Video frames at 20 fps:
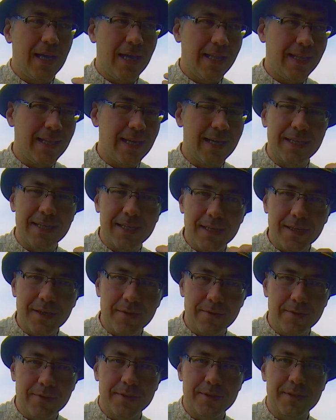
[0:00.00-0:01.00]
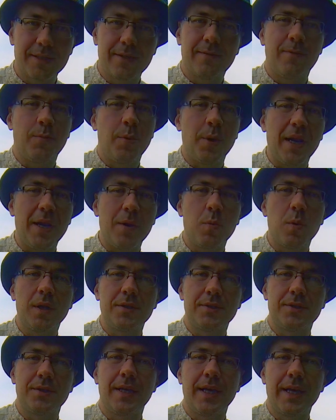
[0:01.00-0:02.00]
that goes really well
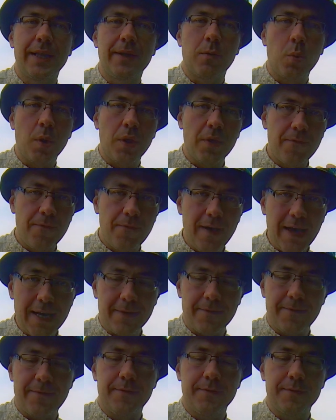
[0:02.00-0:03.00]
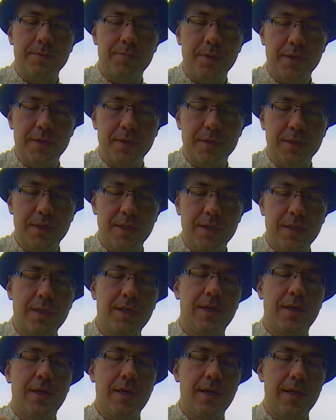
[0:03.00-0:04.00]
together with fatty foods, because
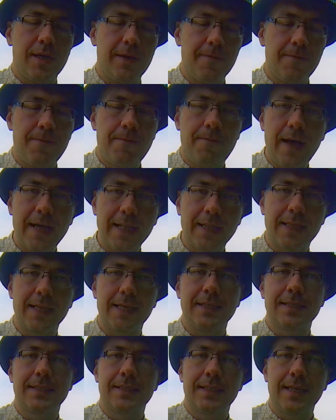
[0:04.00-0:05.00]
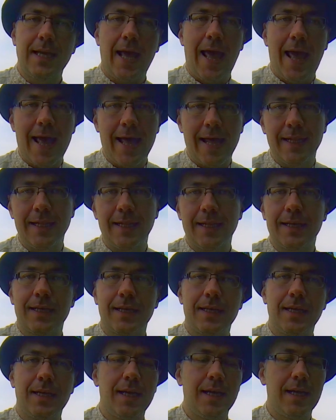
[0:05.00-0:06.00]
fatness and
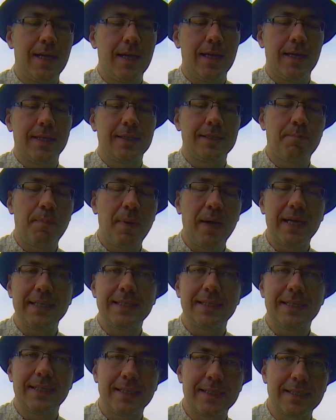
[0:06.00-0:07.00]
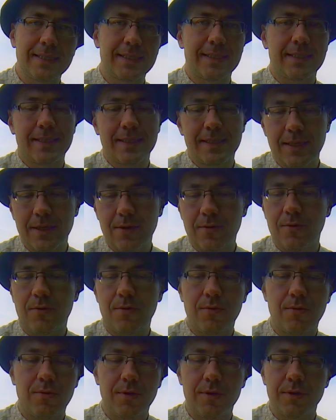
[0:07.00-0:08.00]
spiciness
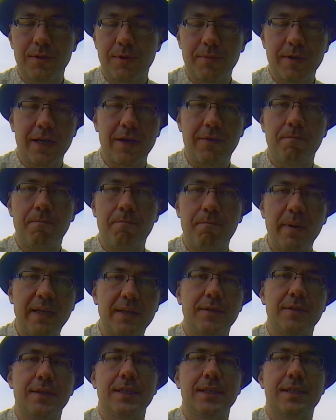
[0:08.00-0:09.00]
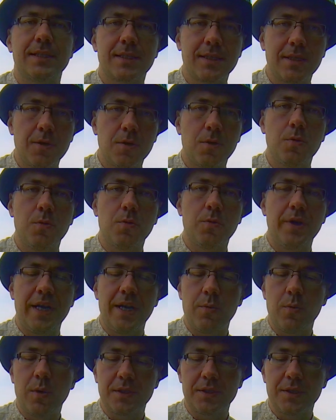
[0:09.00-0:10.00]
or some kind of bitterness go really
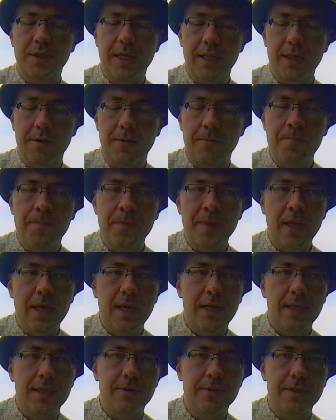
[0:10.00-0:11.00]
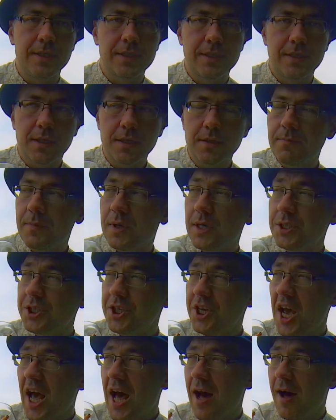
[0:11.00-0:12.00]
well together. There is not much
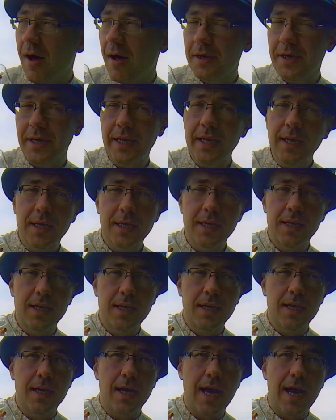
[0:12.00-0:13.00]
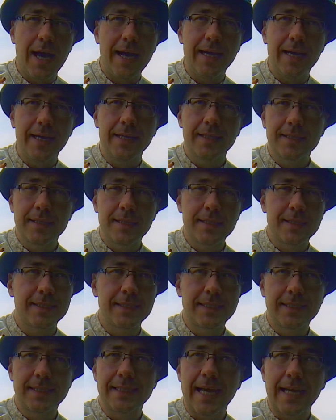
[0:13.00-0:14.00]
honey I
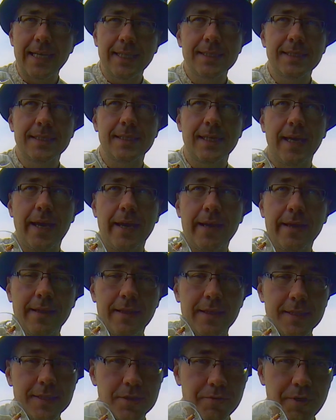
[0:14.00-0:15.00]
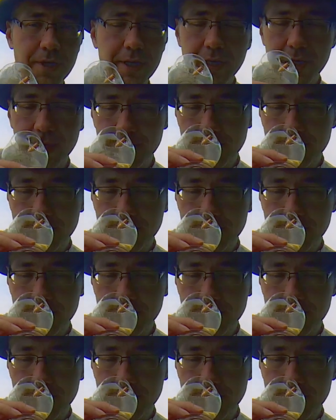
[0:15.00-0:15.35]
sense in this drink.